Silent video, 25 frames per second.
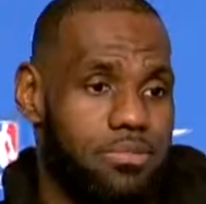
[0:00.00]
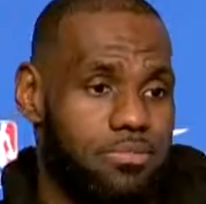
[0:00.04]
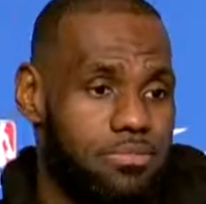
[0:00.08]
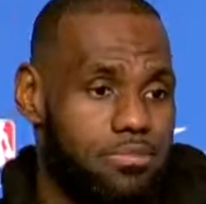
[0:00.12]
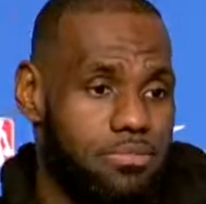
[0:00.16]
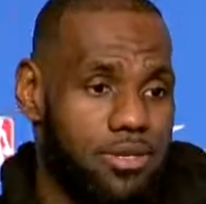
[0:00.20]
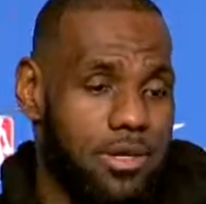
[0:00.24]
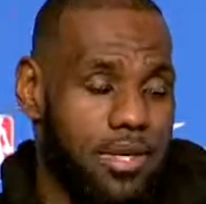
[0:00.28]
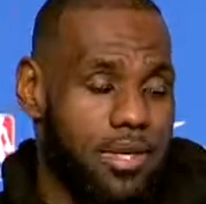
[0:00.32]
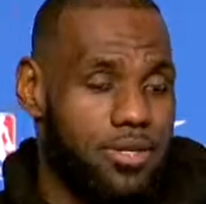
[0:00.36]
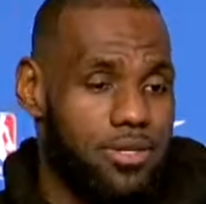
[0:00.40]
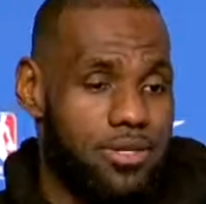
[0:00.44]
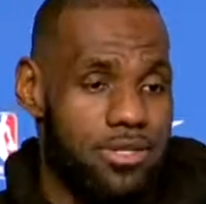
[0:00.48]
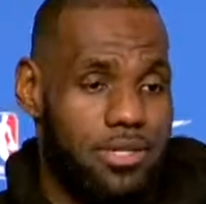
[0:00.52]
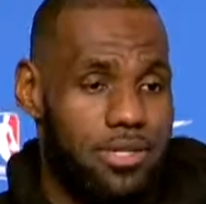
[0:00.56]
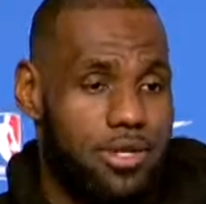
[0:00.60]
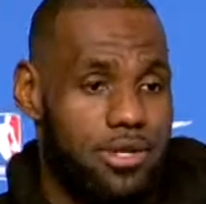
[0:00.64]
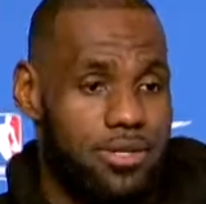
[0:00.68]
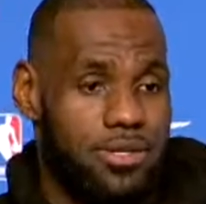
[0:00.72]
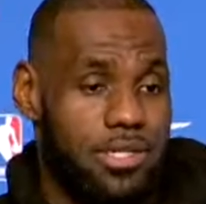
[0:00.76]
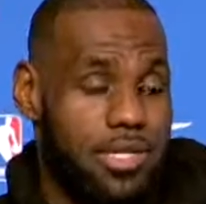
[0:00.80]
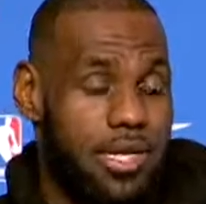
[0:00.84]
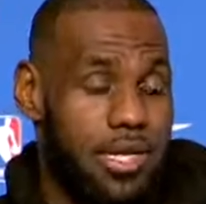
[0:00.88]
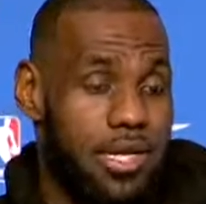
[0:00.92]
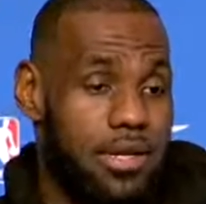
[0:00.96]
players to
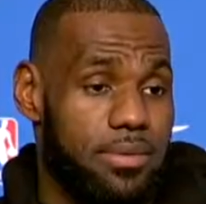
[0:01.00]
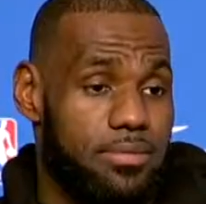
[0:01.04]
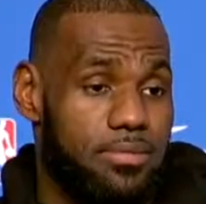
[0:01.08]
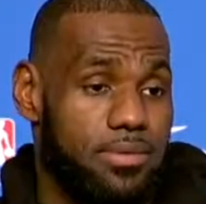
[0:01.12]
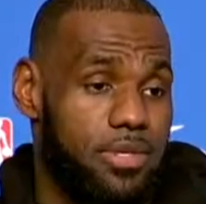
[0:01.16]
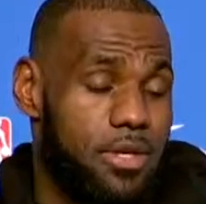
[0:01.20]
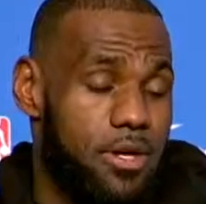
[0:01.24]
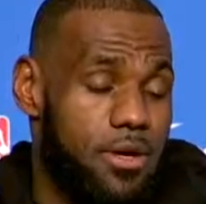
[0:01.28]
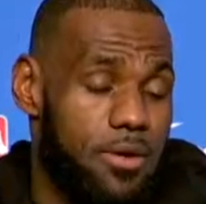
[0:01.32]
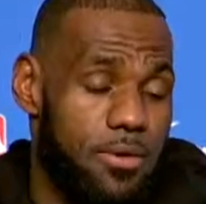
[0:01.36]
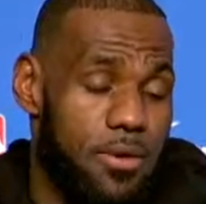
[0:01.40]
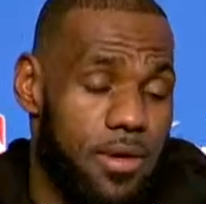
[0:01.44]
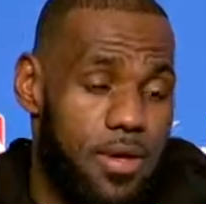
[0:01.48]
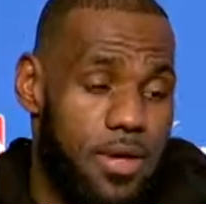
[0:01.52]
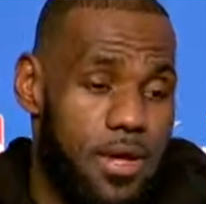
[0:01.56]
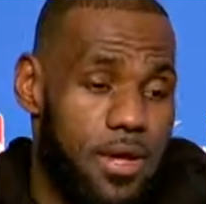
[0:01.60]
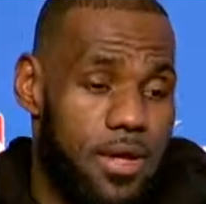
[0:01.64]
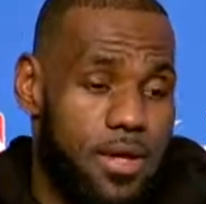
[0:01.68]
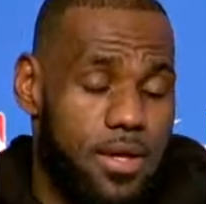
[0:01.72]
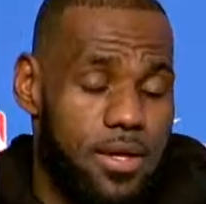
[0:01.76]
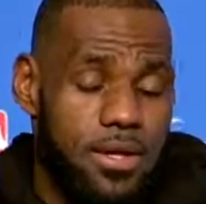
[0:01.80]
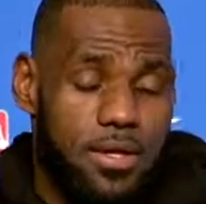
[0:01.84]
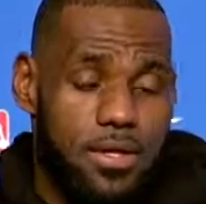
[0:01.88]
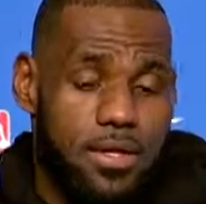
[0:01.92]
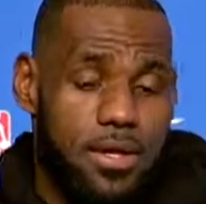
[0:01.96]
their team. So,
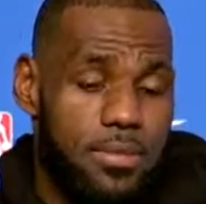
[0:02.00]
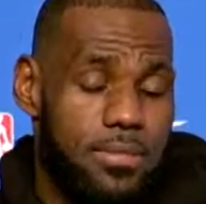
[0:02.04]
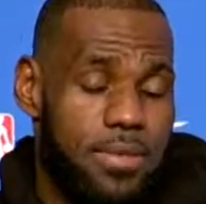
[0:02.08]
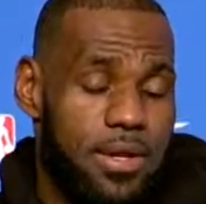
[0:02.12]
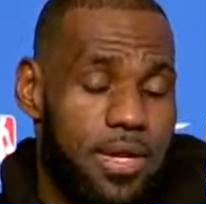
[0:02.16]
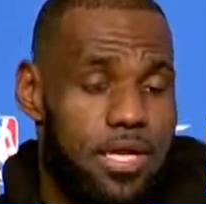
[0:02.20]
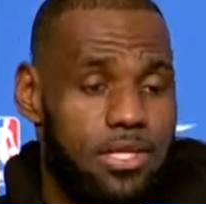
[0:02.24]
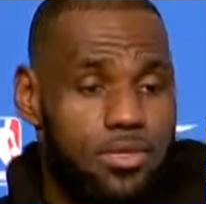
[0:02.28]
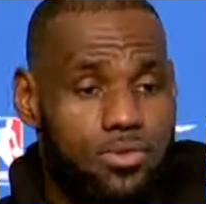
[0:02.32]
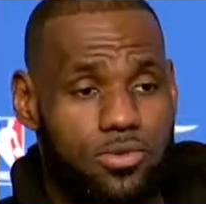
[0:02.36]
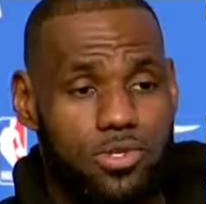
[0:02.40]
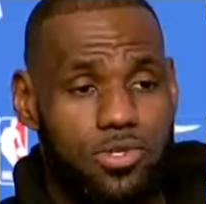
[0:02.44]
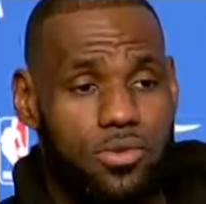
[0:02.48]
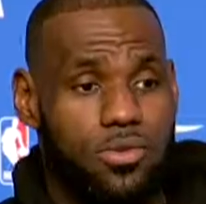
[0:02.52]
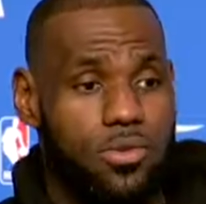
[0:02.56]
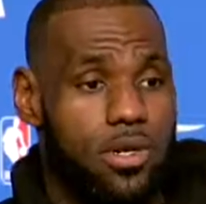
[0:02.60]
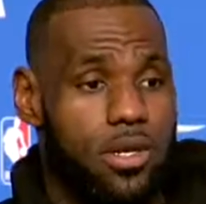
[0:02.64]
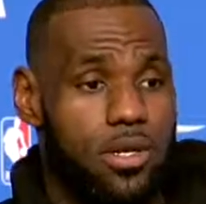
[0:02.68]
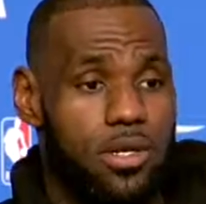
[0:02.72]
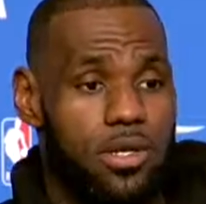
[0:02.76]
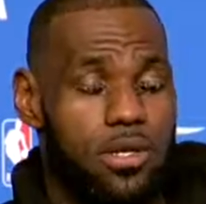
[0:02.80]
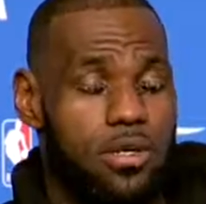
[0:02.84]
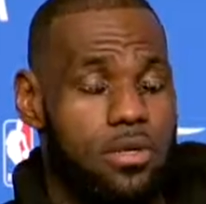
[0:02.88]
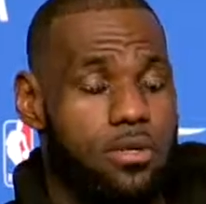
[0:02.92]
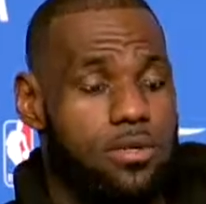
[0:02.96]
I mean, that's what you want
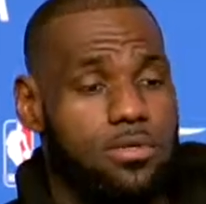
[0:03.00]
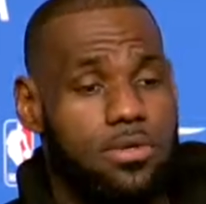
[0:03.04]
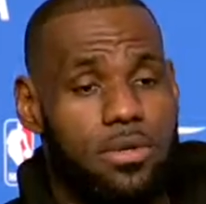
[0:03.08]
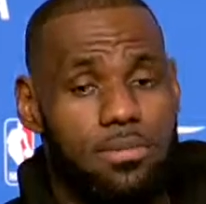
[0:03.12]
to do.